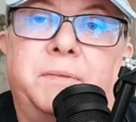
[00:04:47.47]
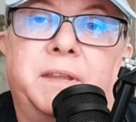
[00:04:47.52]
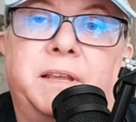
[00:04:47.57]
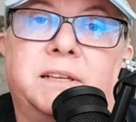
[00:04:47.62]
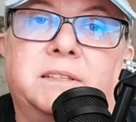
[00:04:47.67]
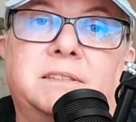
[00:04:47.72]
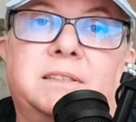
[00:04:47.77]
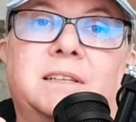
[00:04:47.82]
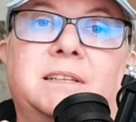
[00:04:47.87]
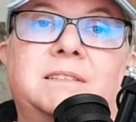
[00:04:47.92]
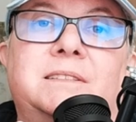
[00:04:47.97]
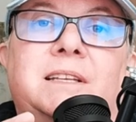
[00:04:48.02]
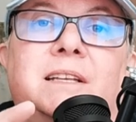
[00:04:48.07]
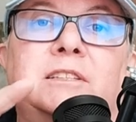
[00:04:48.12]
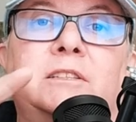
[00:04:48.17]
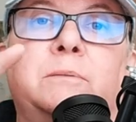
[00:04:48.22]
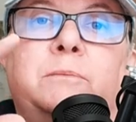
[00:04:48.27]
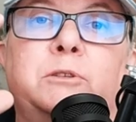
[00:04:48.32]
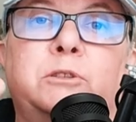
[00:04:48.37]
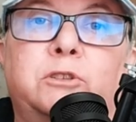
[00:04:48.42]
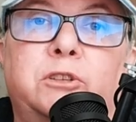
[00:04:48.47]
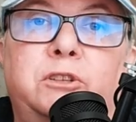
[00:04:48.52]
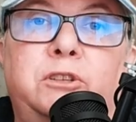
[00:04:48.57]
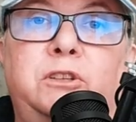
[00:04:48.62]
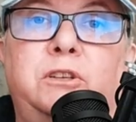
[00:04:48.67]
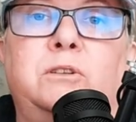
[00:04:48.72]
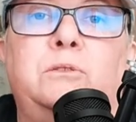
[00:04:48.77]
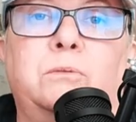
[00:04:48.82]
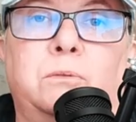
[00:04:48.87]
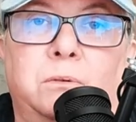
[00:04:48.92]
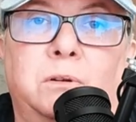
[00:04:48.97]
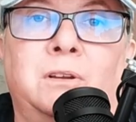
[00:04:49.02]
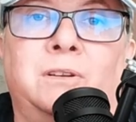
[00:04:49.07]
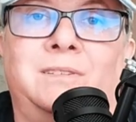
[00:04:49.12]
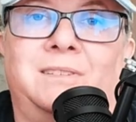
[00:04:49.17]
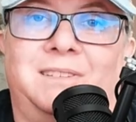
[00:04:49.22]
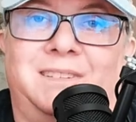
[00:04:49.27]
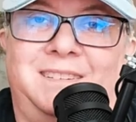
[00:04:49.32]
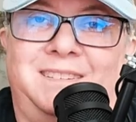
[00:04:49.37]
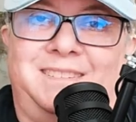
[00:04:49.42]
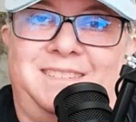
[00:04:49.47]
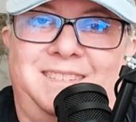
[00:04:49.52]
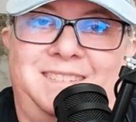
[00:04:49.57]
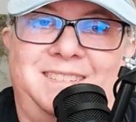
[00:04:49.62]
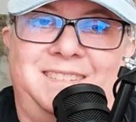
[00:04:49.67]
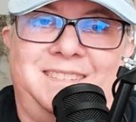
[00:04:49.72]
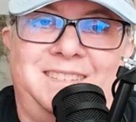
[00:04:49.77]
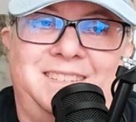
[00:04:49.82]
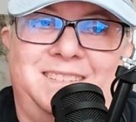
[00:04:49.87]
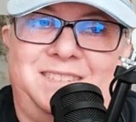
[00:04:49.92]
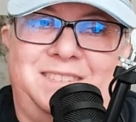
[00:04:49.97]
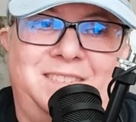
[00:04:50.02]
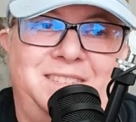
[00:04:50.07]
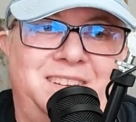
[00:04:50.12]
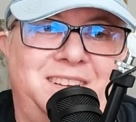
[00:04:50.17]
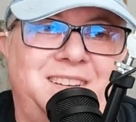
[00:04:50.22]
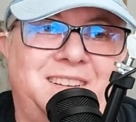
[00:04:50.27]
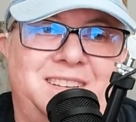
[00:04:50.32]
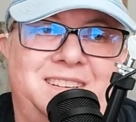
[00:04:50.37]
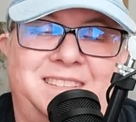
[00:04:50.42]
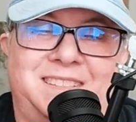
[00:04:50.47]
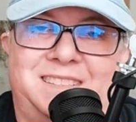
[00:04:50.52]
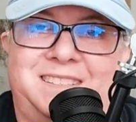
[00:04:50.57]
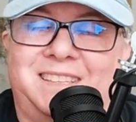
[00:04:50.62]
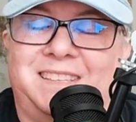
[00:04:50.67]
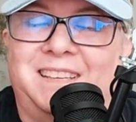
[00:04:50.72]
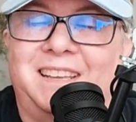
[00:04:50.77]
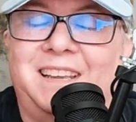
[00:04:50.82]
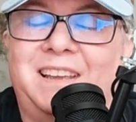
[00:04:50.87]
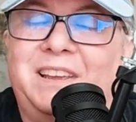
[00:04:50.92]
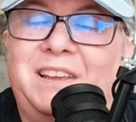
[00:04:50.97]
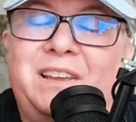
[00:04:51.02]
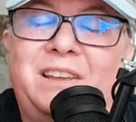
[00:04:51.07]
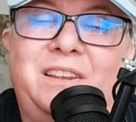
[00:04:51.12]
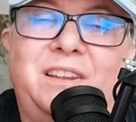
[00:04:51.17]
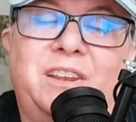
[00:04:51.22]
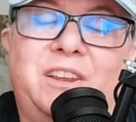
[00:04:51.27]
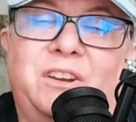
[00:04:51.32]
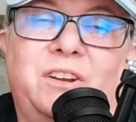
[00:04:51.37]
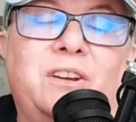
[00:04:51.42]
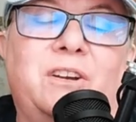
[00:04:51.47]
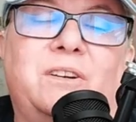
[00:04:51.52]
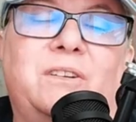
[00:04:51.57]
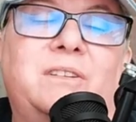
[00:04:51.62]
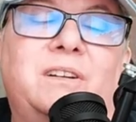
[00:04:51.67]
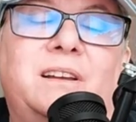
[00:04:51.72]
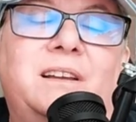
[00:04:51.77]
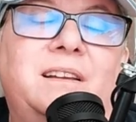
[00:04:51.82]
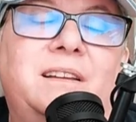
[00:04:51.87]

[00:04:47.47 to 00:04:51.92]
it's accessible to you. Because, you know,